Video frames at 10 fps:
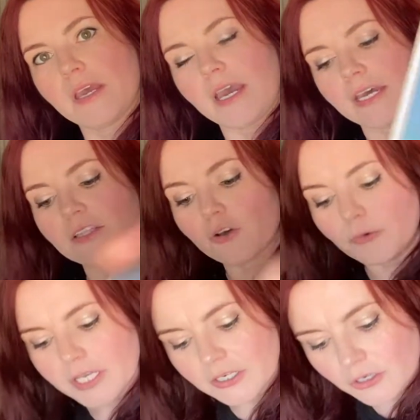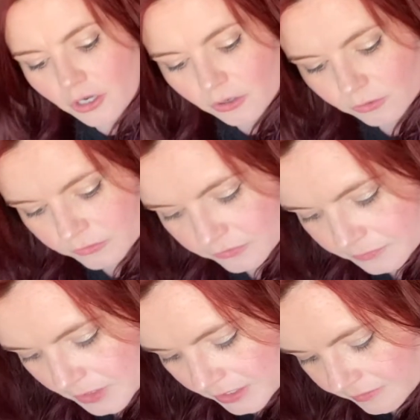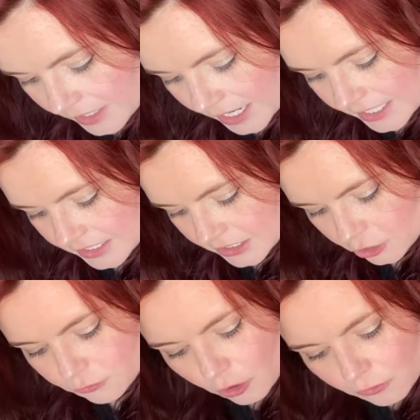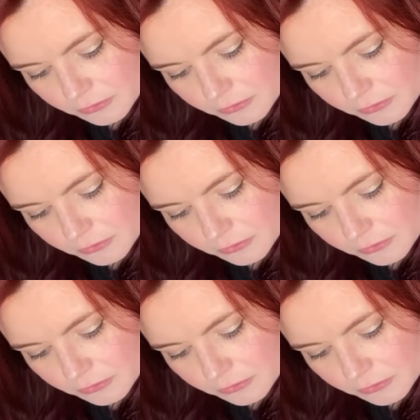And the Queen knows that you don't